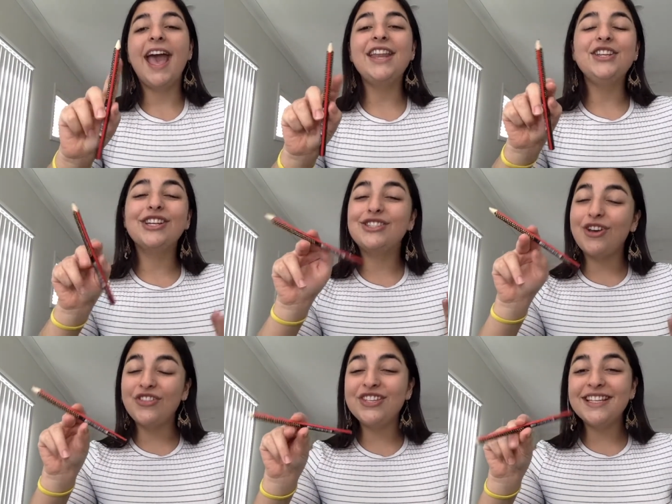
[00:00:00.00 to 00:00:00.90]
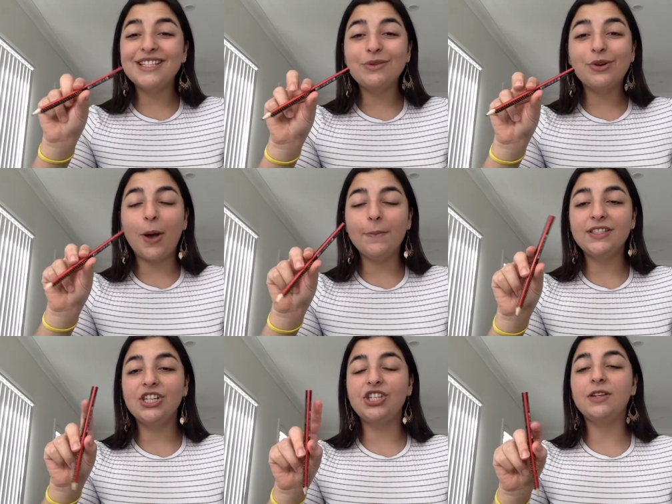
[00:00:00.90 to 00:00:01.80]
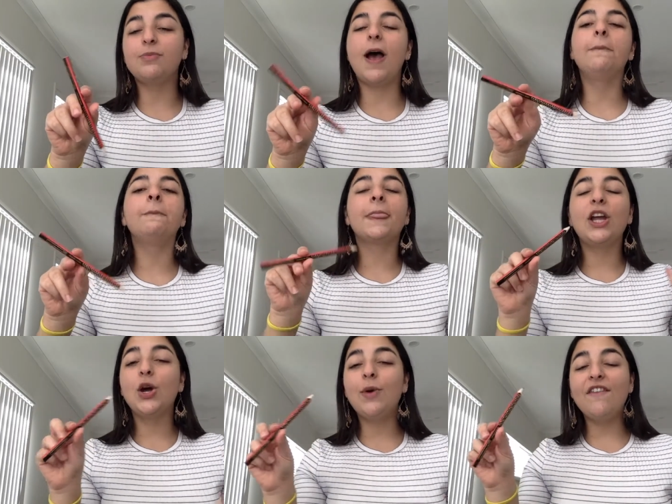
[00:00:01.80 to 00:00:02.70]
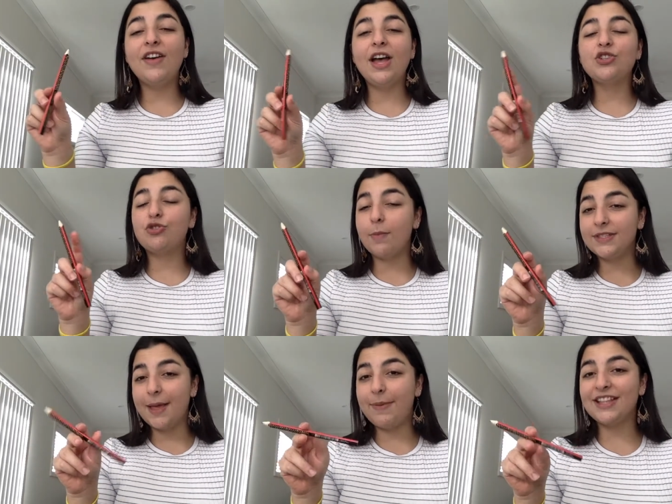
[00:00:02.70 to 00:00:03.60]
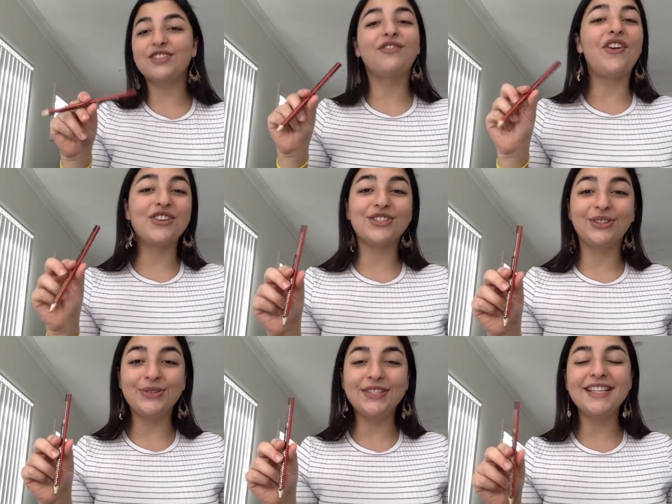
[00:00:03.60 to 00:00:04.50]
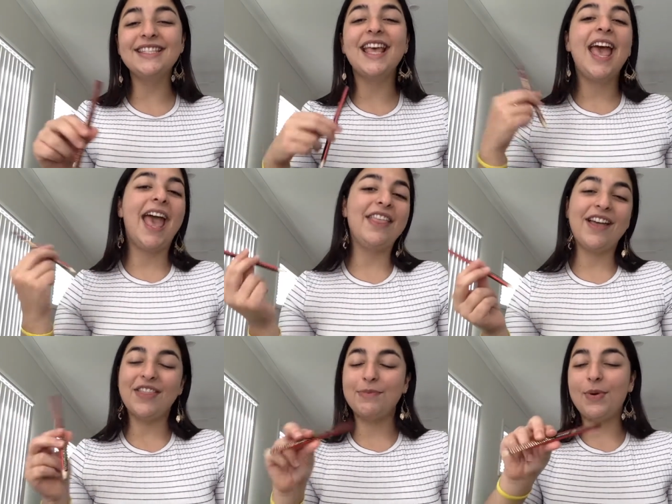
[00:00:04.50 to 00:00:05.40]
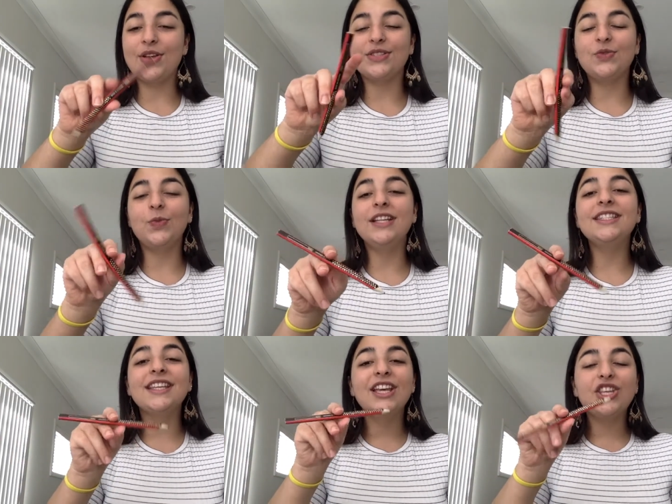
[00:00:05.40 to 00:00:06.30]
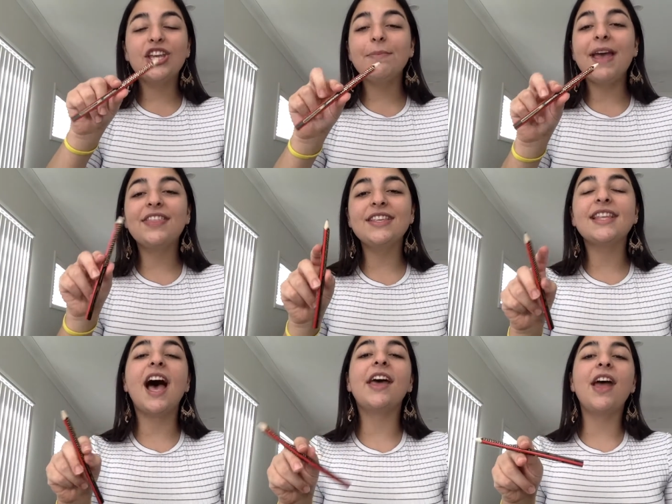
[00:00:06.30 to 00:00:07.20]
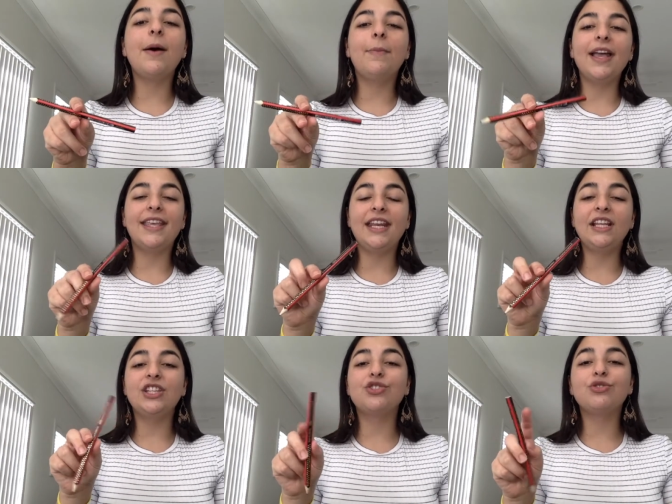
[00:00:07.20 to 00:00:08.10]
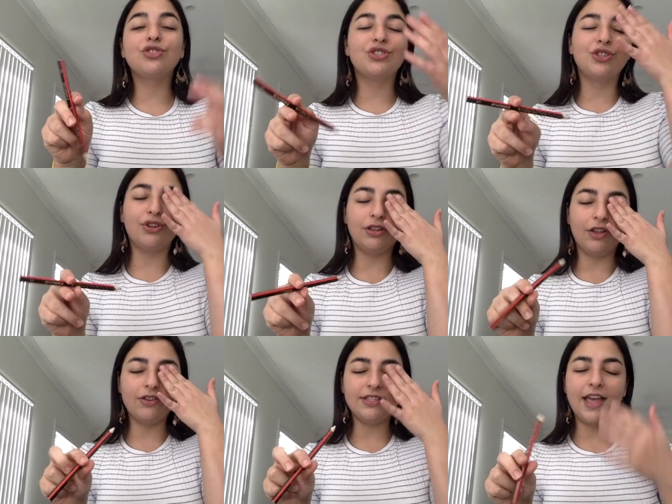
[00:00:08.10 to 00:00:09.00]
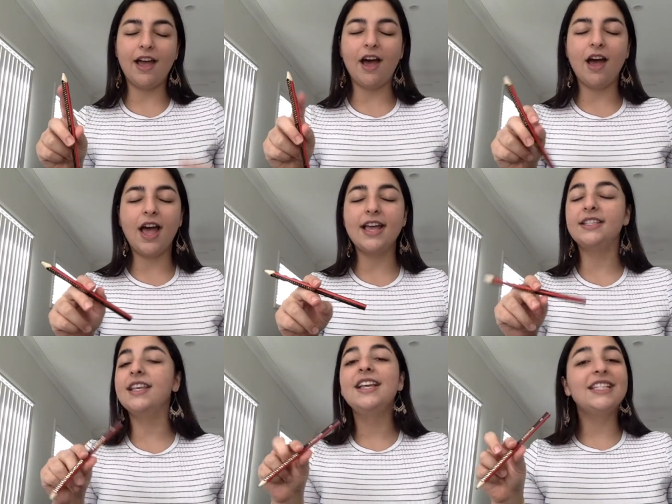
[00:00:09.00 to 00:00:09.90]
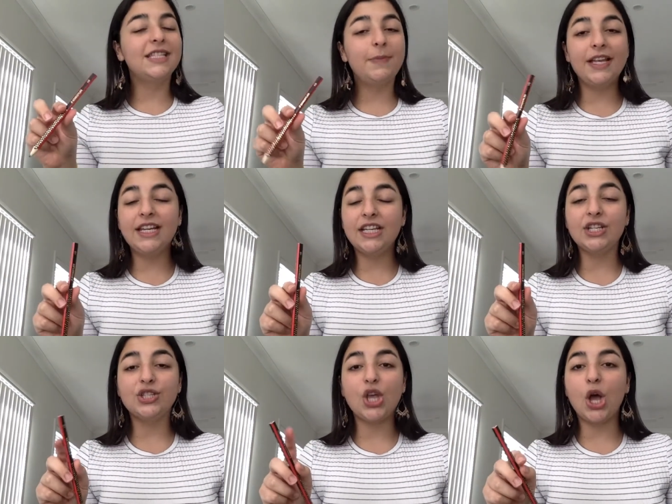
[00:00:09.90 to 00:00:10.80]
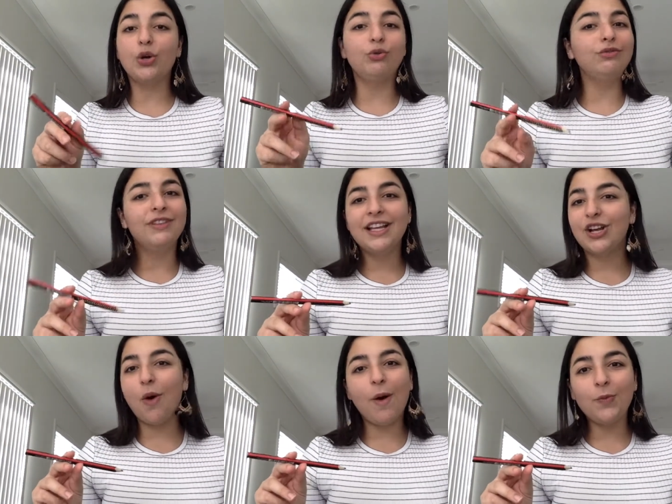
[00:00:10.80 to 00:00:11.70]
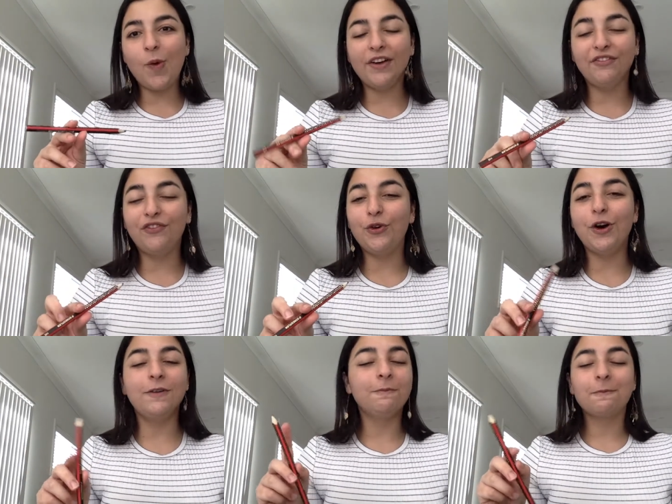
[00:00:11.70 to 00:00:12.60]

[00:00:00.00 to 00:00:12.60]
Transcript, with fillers: and you can turn this into a competition by whoever drops their pencil first loses and the other person wins. You can make this harder by getting the children to close their eyes, spin in a circle, go on one foot,